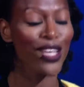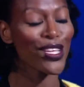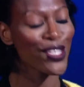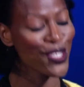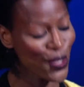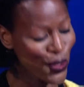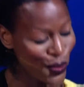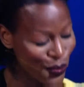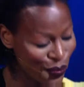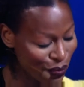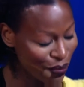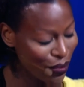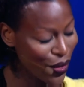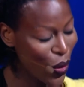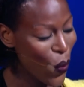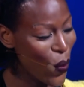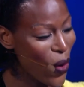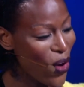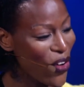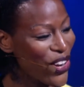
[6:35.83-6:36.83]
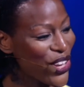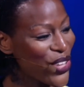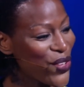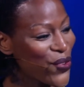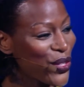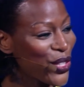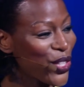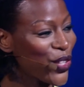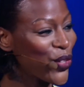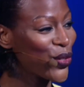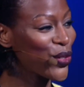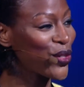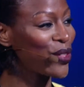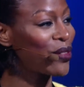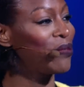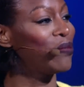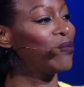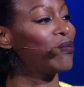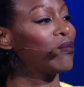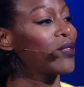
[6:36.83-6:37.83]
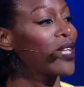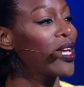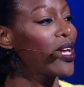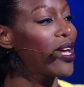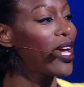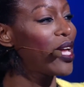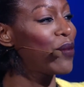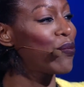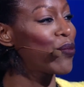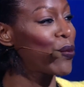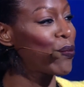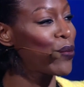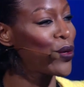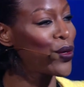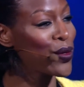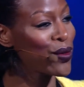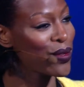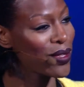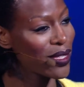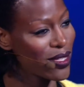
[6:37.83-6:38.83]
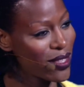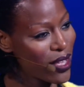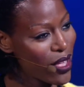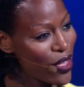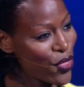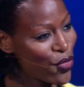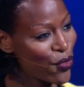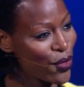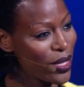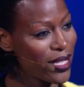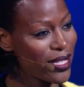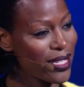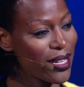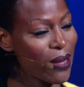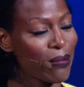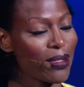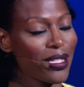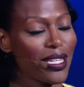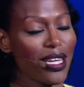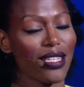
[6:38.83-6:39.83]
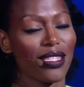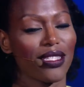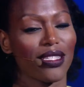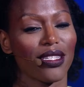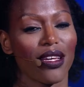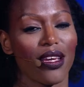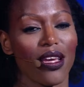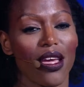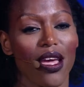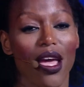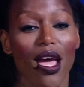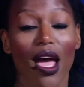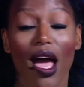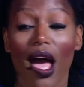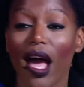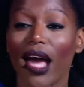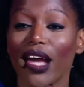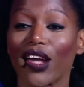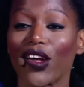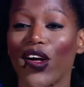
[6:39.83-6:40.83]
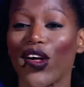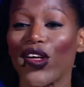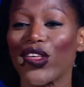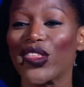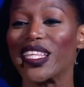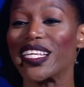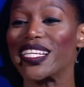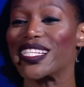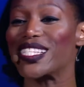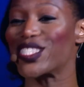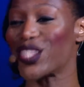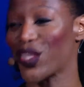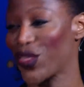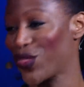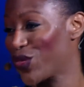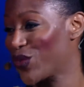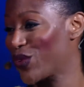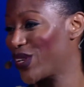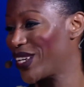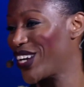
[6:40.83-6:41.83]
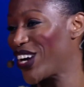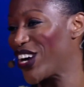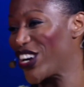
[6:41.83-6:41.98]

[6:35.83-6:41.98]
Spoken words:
So, where are you a local? I propose a 3-step test. I call these the 3